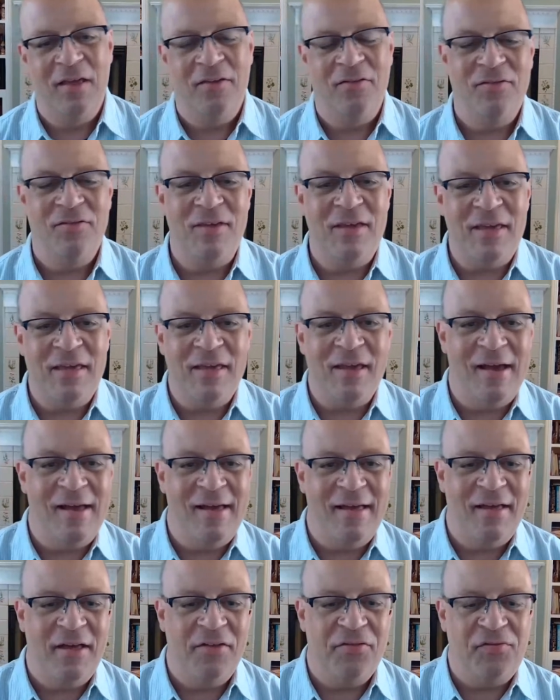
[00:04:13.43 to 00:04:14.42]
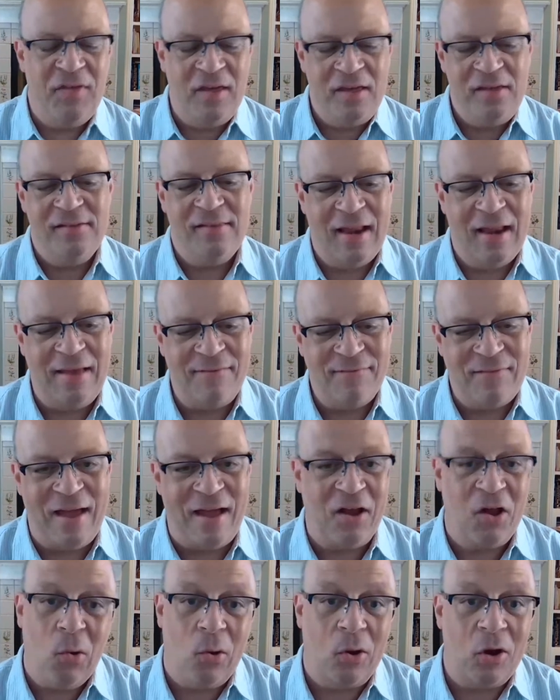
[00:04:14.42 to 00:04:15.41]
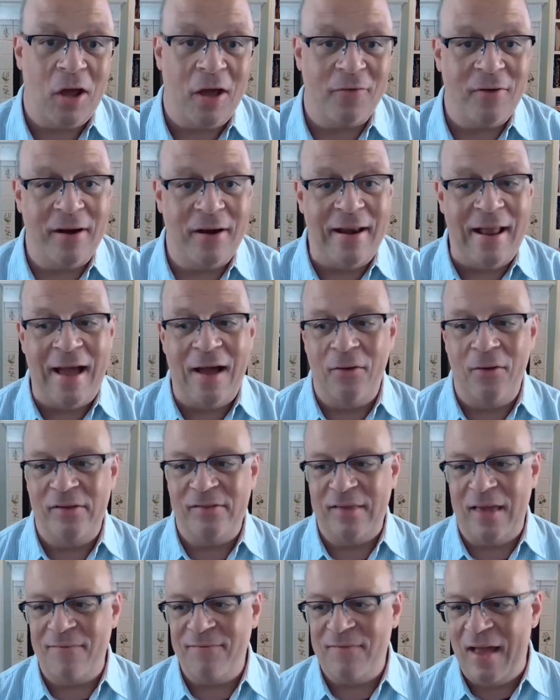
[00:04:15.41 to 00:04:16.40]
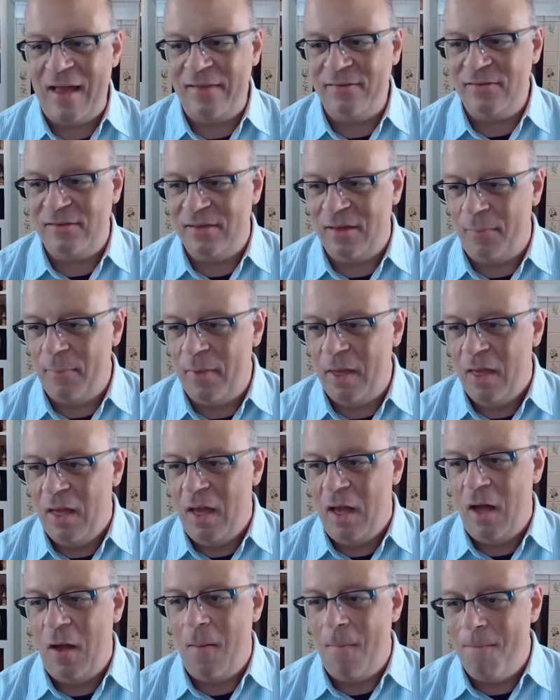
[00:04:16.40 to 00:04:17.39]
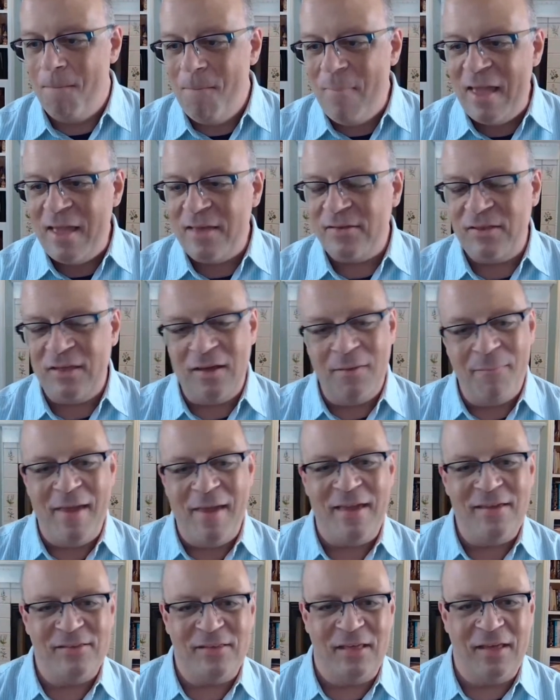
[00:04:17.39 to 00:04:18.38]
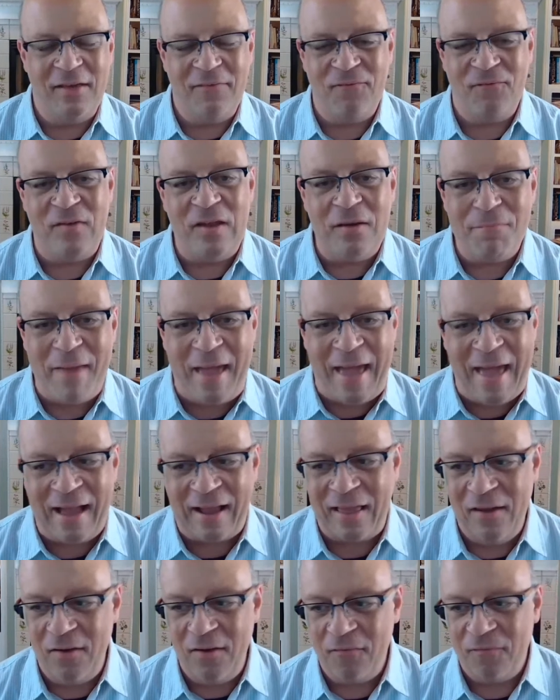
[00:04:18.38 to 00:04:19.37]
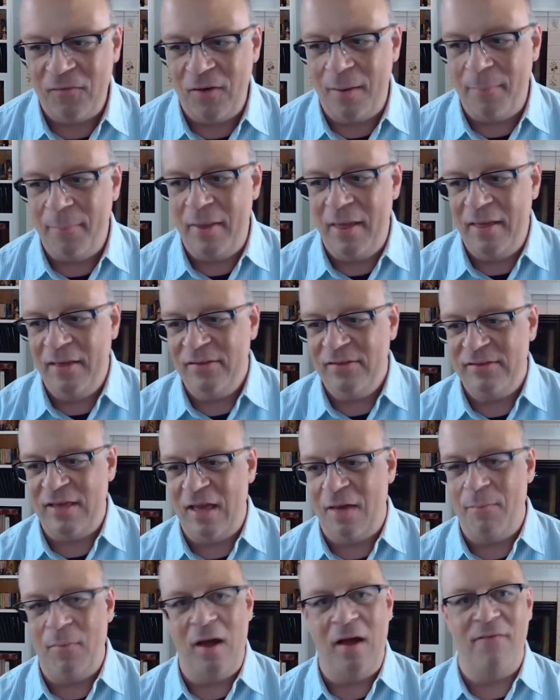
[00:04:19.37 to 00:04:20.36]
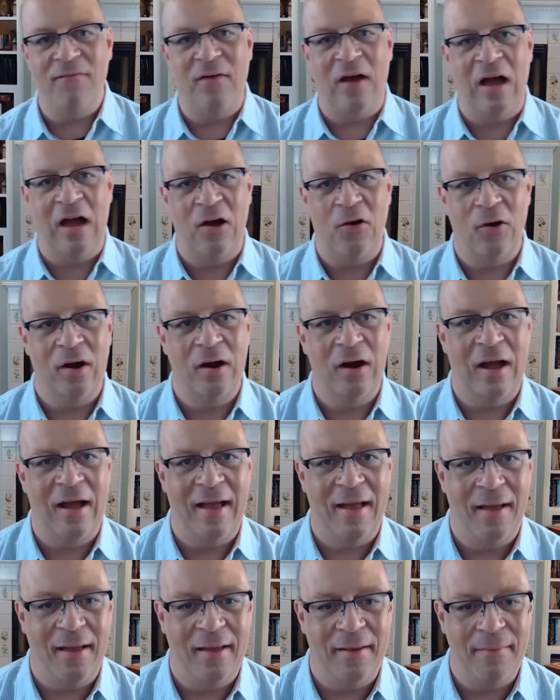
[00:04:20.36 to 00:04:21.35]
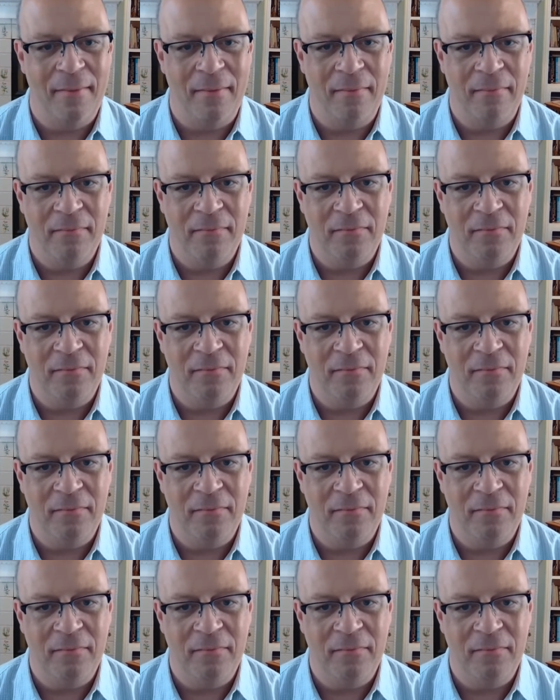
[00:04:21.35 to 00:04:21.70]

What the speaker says: the things that I've got going on right now is I've gotten some amazing feedback from some of our